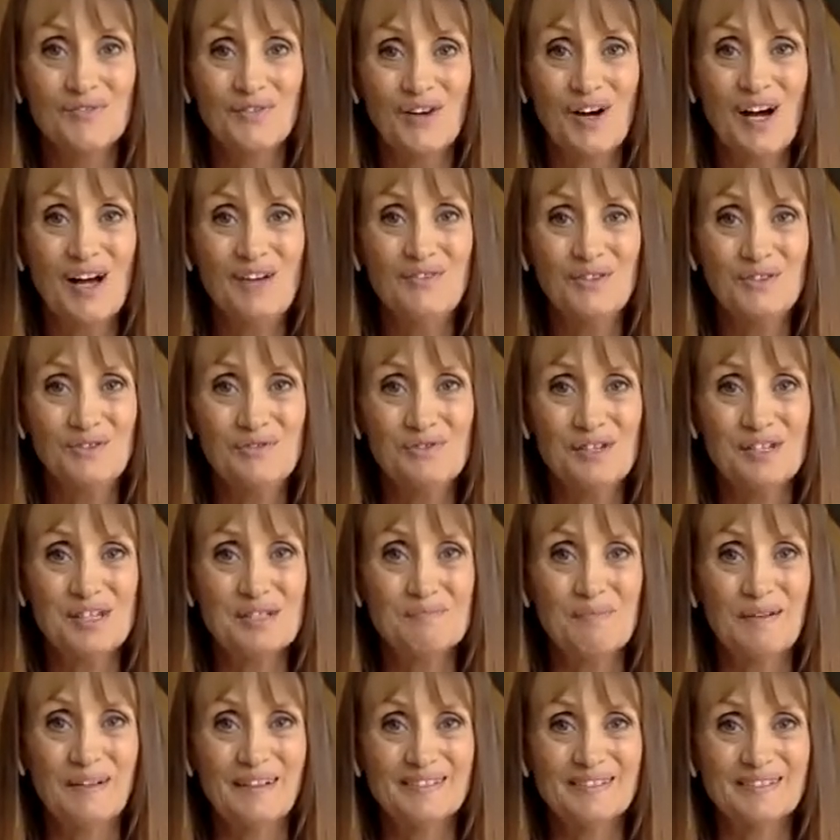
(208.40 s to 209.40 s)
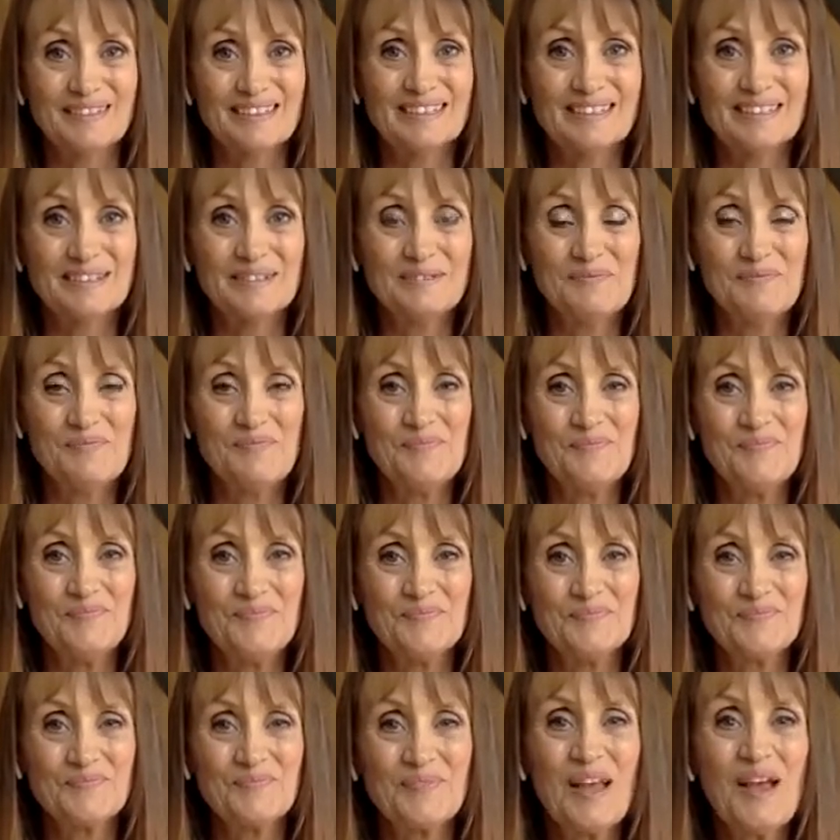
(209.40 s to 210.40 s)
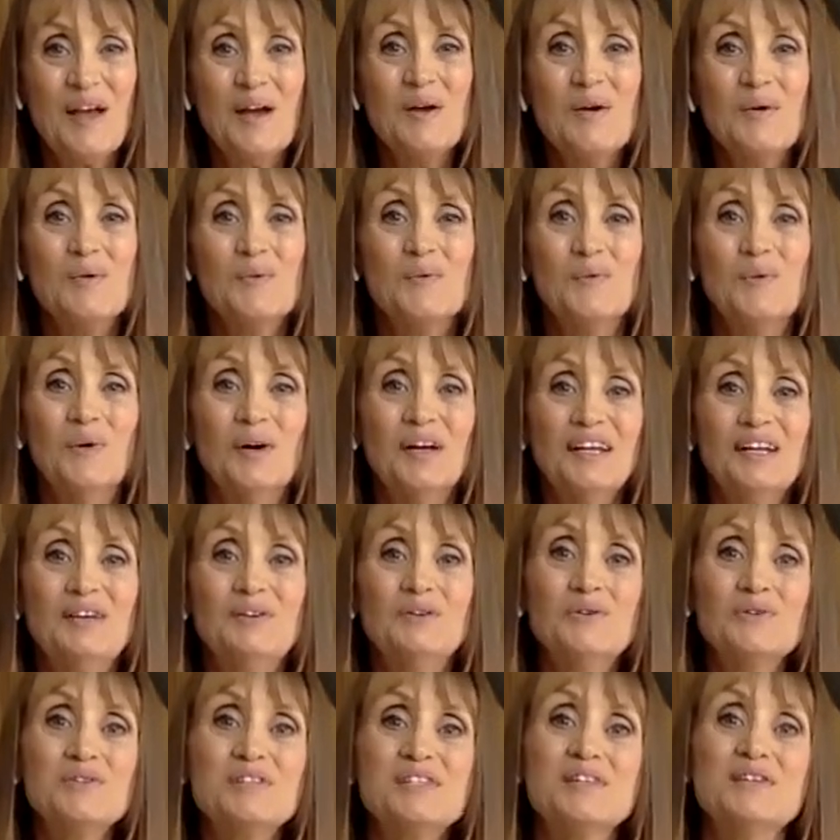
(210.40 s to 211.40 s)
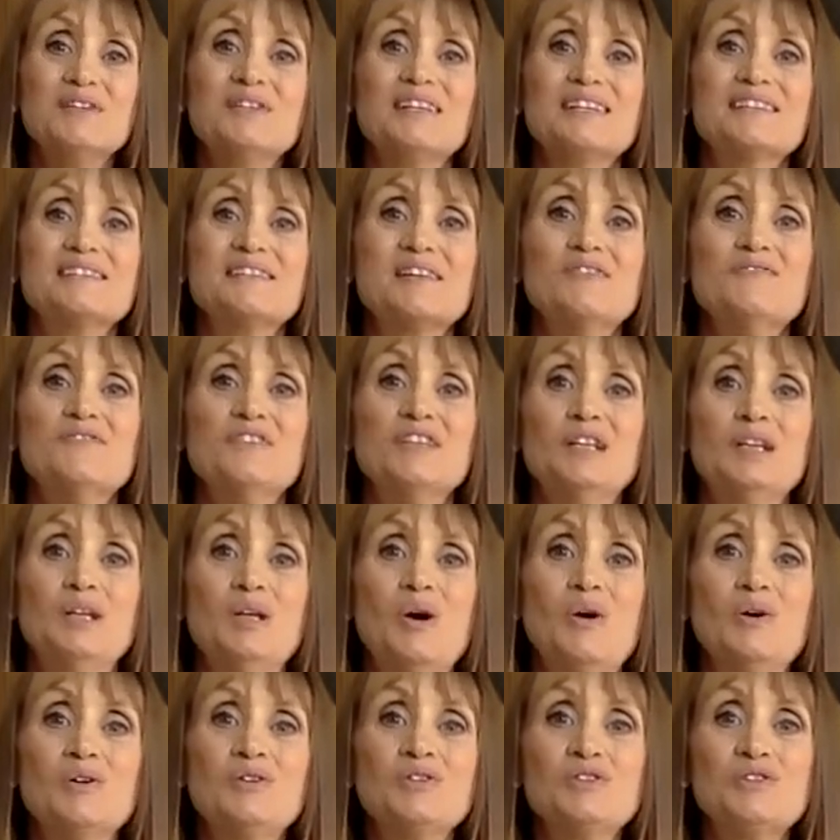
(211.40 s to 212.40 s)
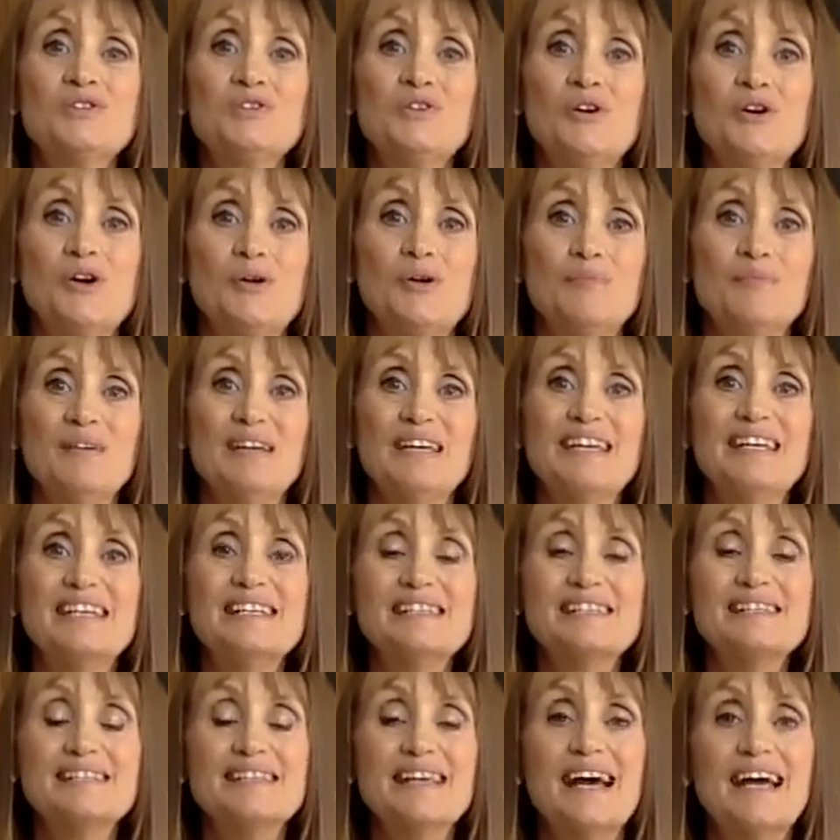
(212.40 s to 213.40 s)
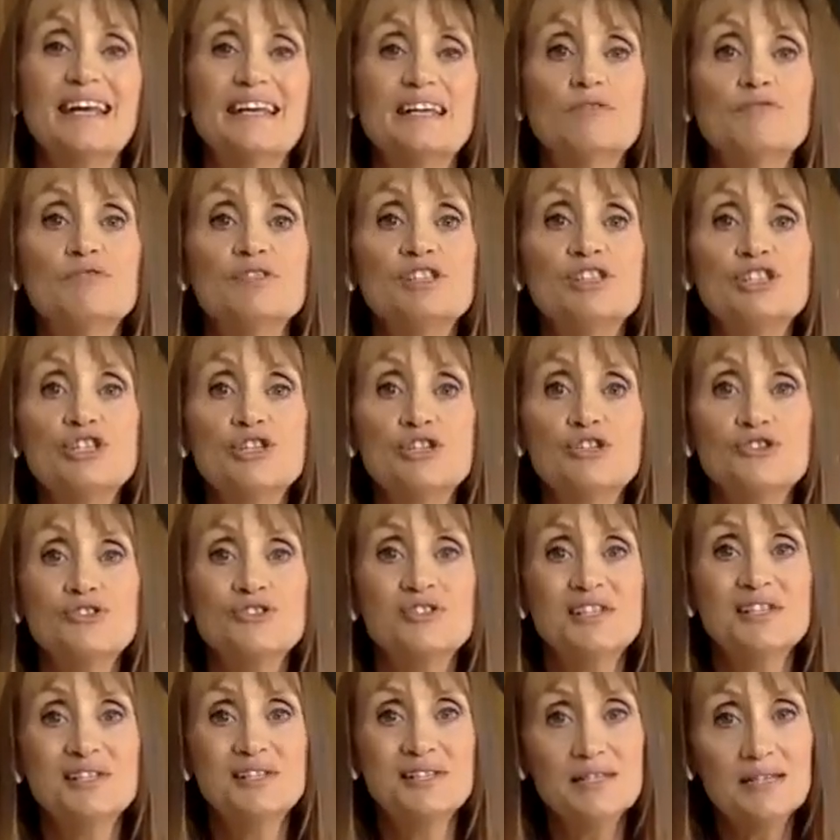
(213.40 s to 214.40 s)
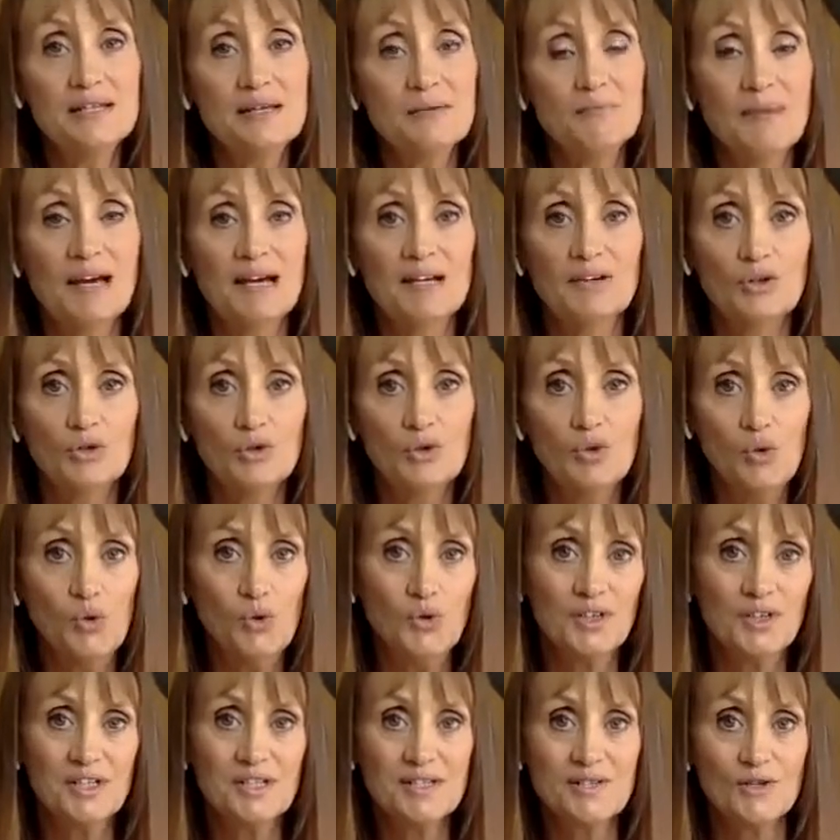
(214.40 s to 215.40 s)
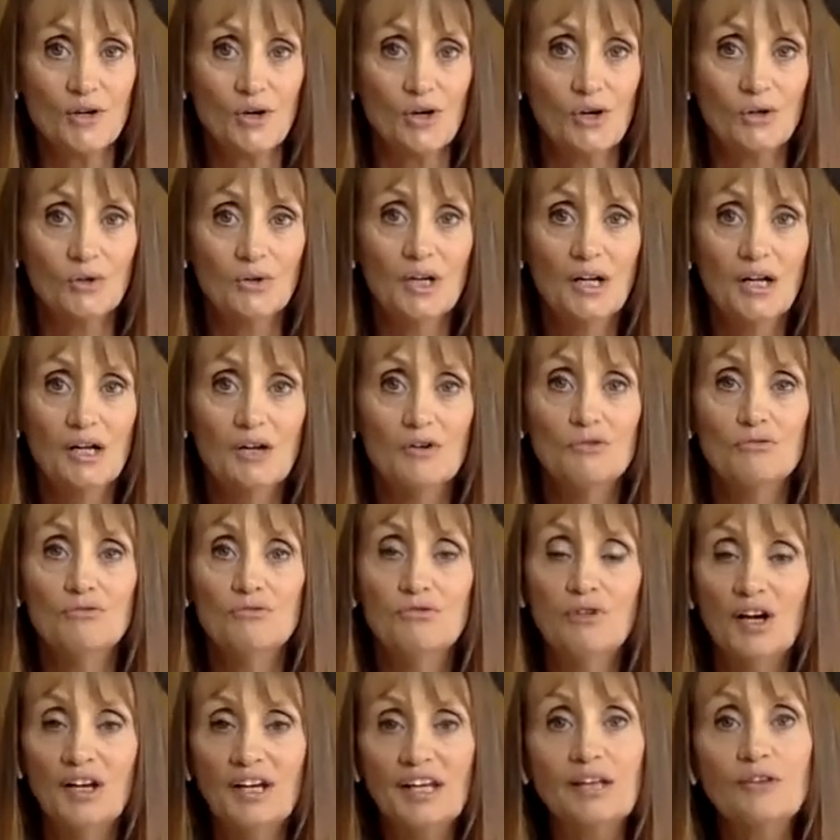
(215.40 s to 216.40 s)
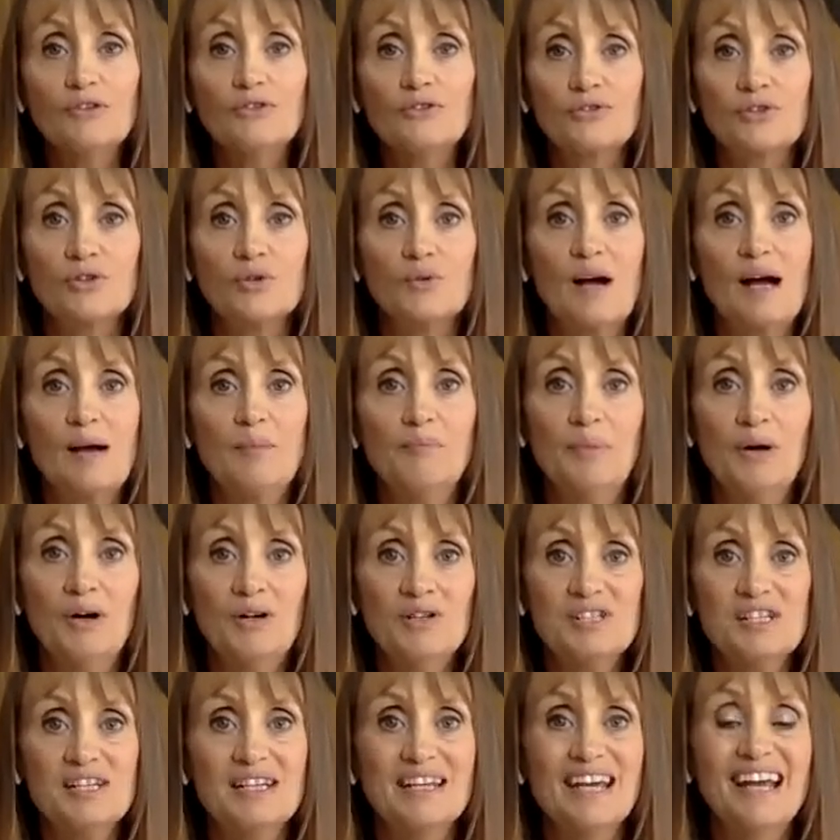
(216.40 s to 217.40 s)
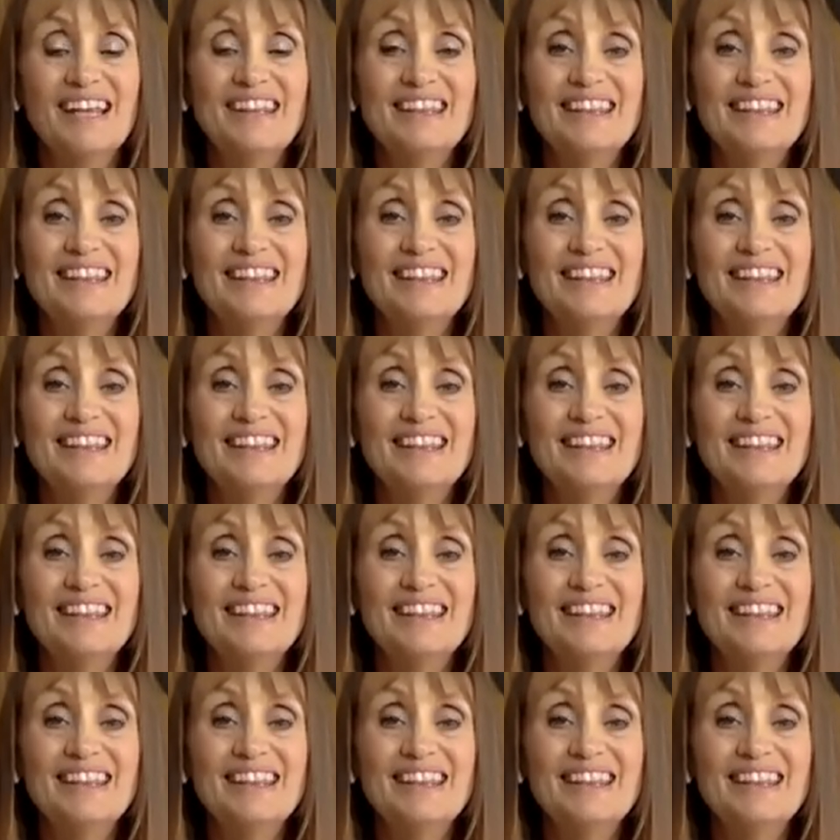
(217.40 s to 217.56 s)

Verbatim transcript: survival response. What it also does over the long term is that it reduces the amount of cortisol running through our body.